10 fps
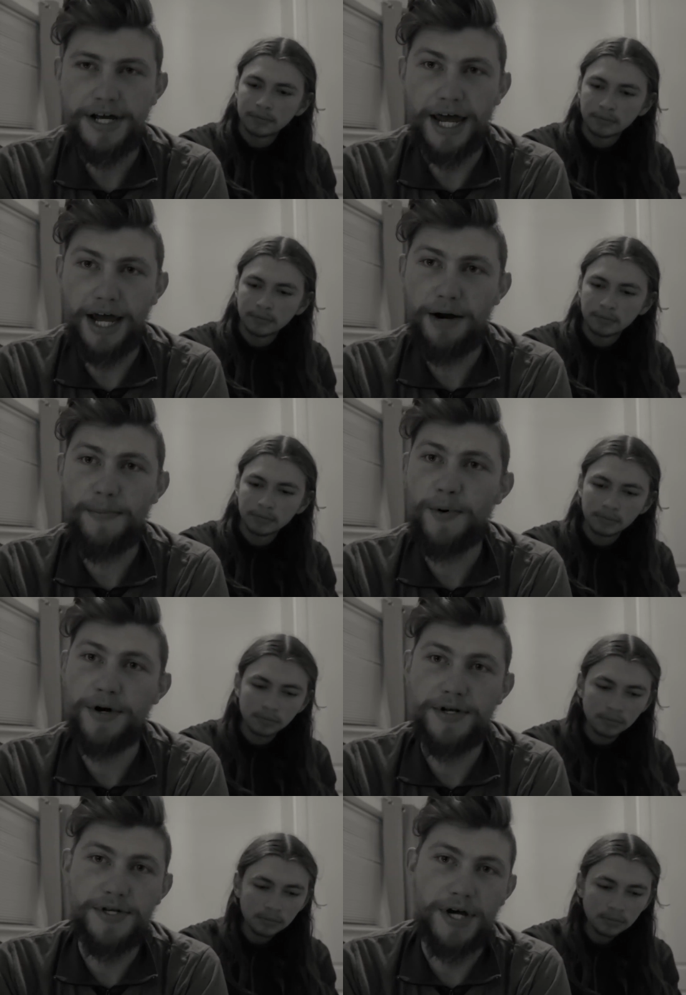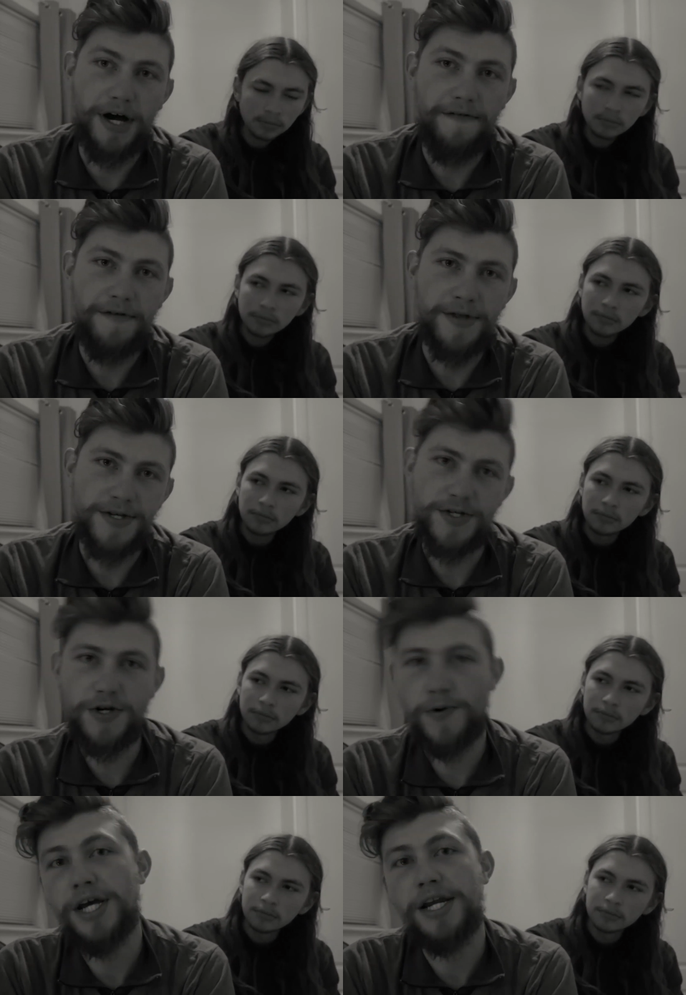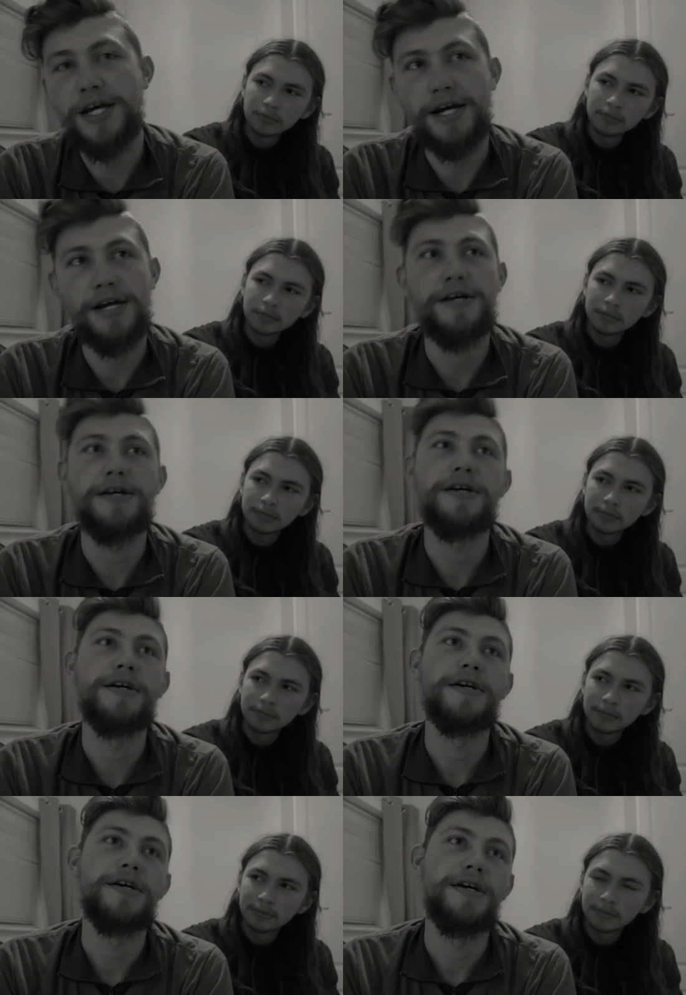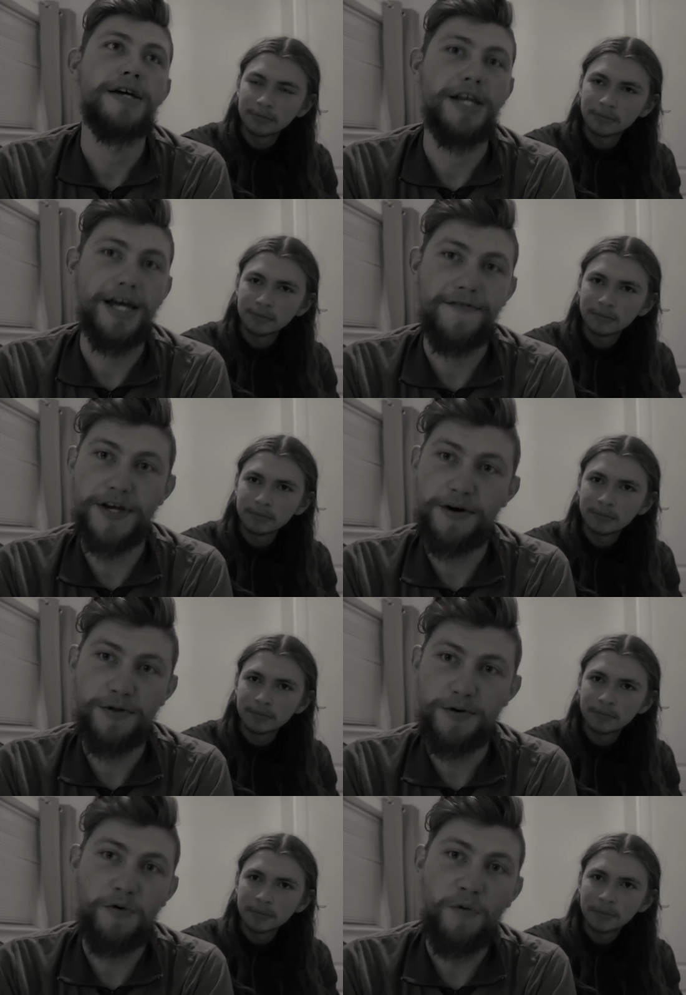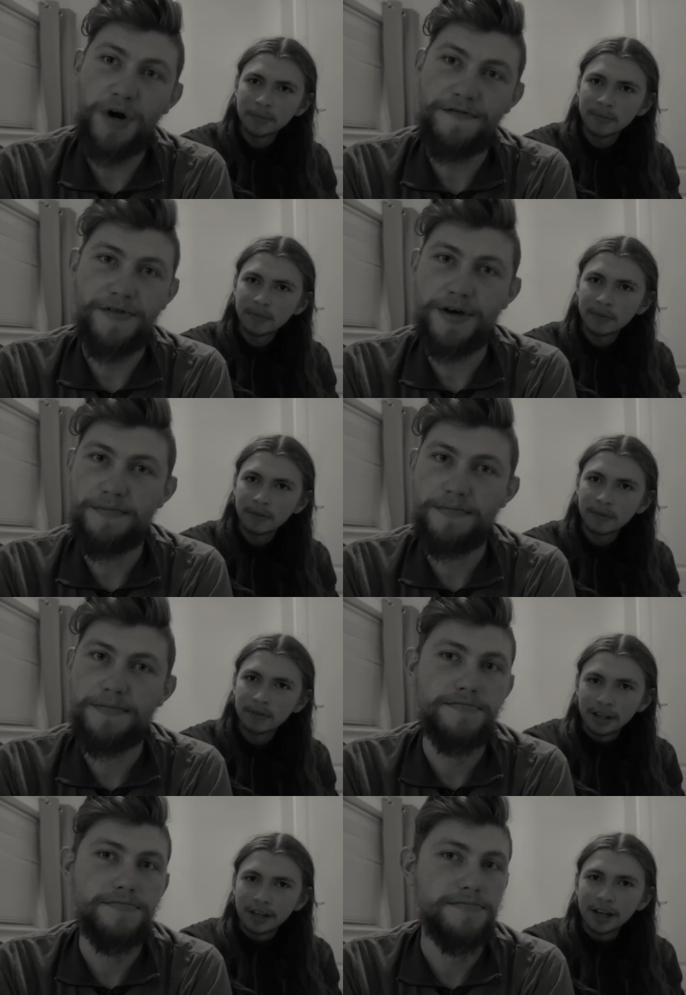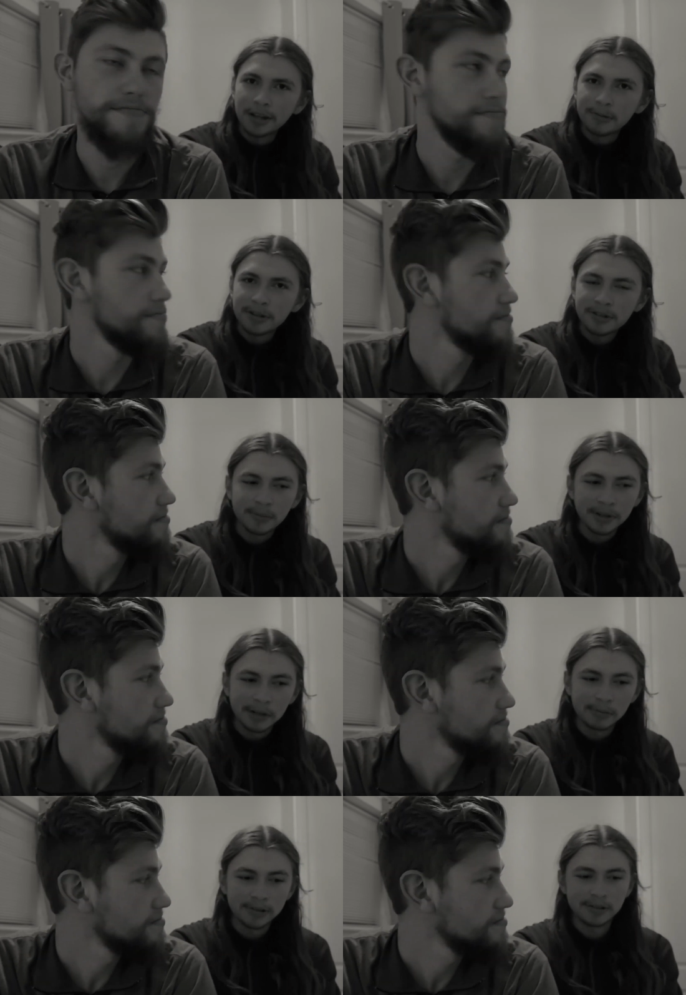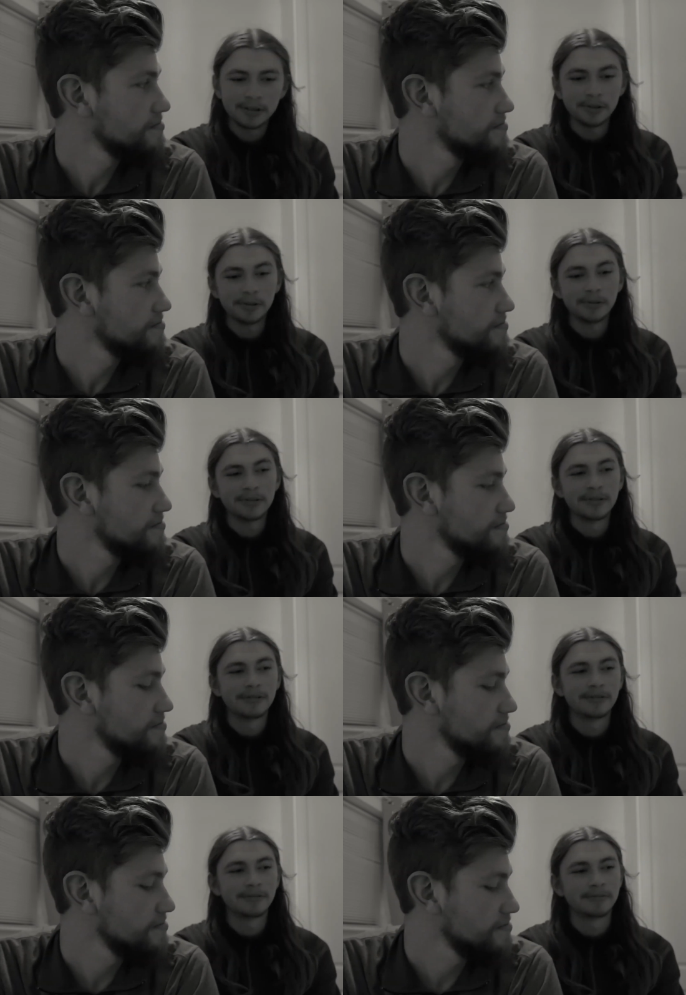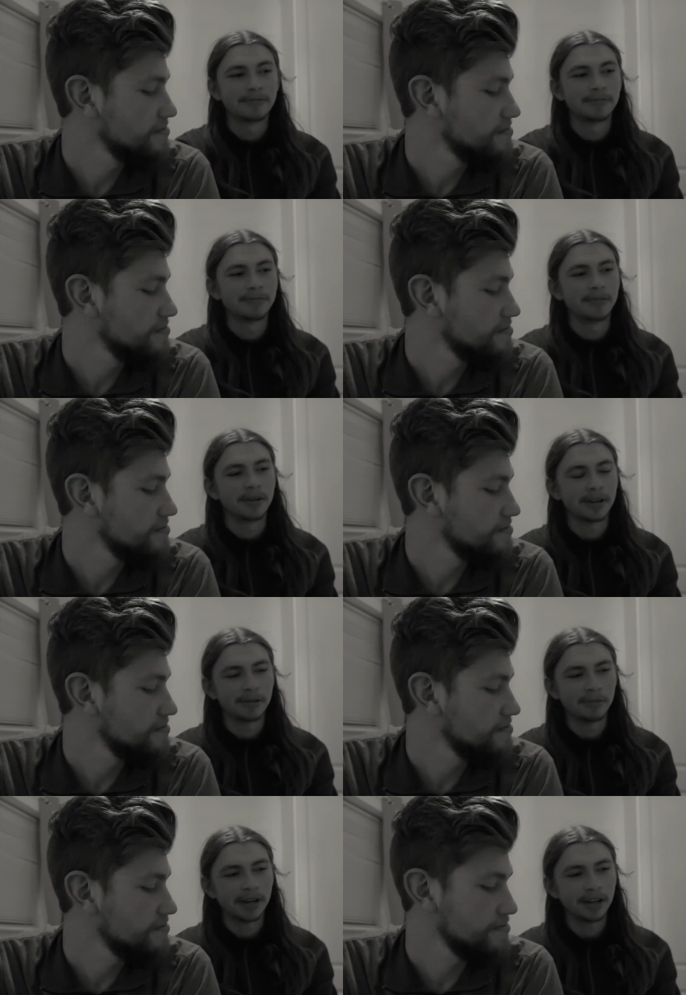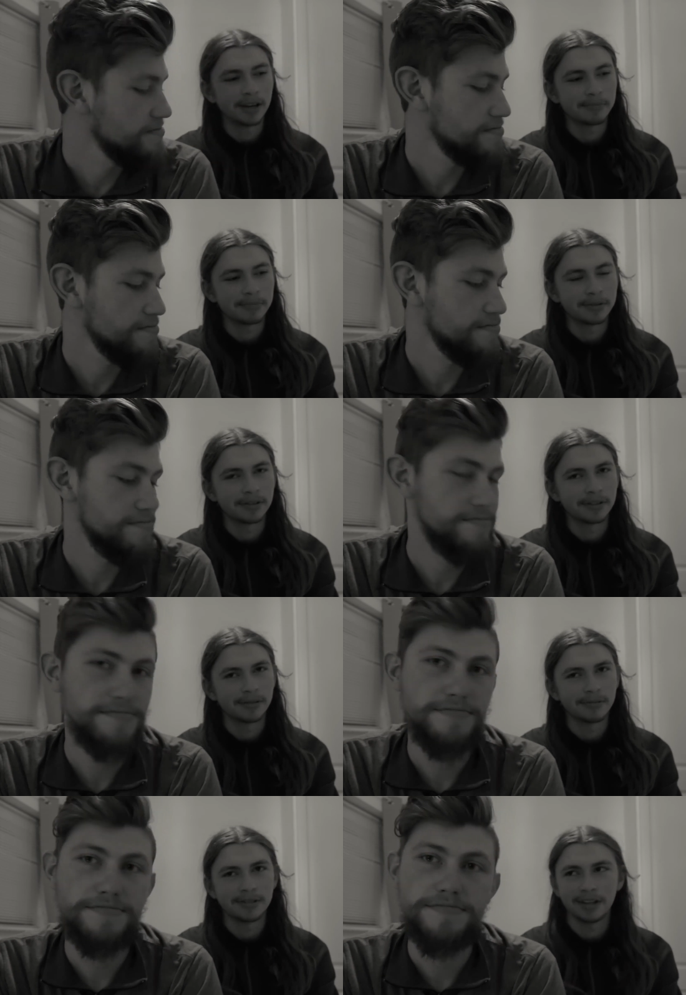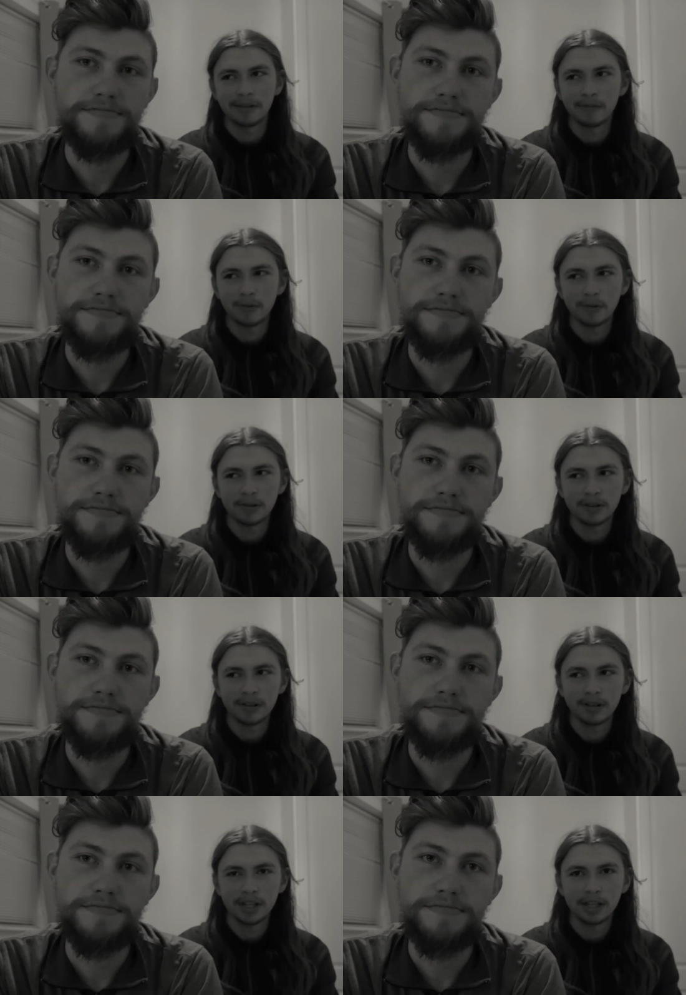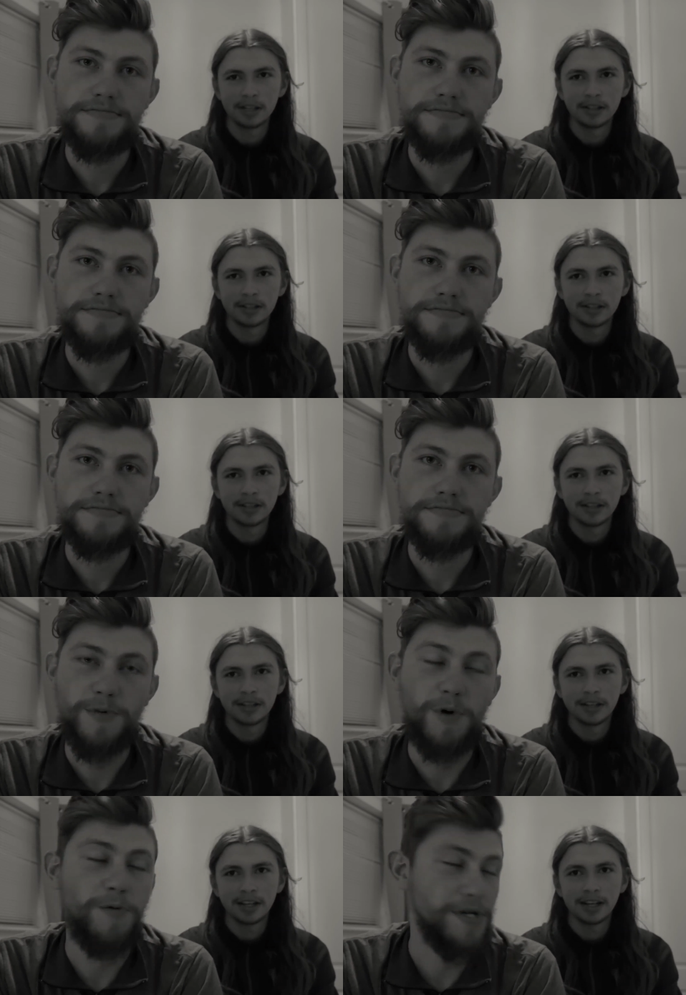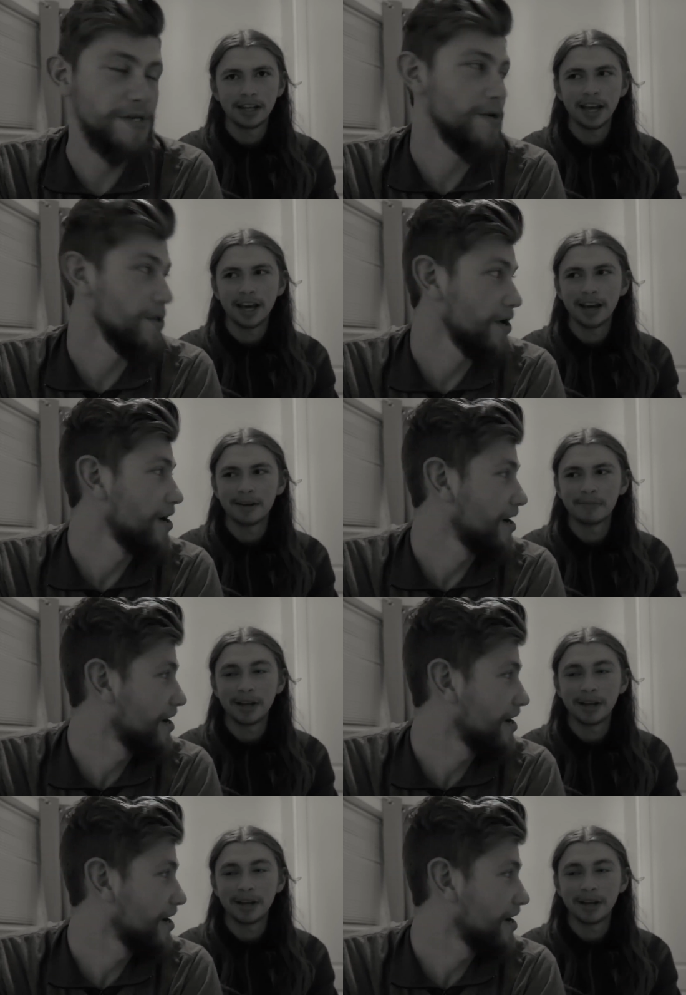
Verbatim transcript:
Speaker 1: airports to offer the screening. And you have to go through one of them. Yeah, the original plan
Speaker 2: was to we were gonna wake up. Was it like 4:30? Well, we still cab. are.